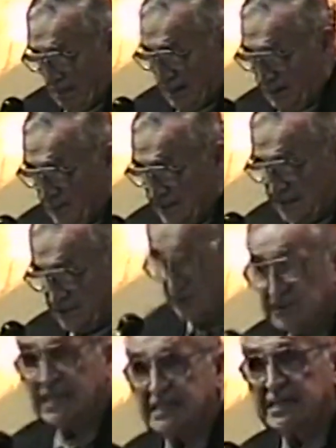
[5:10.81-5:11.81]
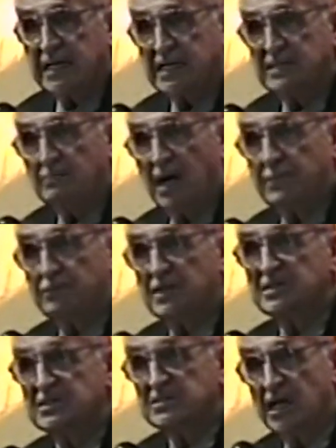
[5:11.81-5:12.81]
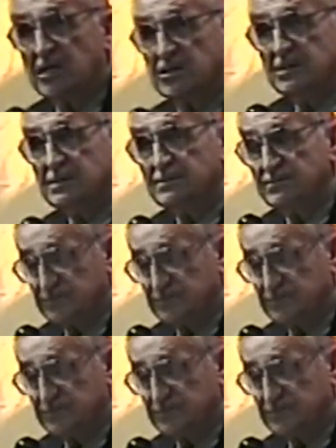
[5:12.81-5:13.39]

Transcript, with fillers: I would like to dedicate my presentation